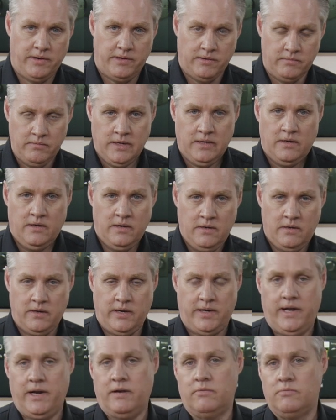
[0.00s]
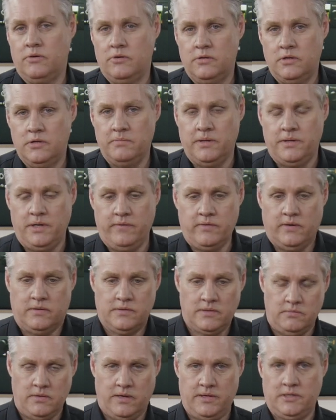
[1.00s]
in an edit room, and you've got
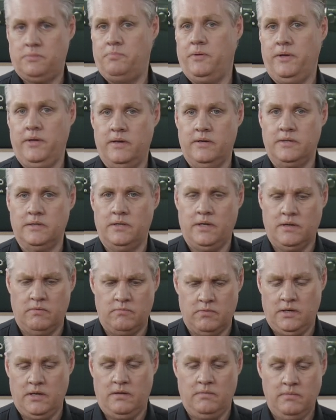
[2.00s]
some nice speakers and you can really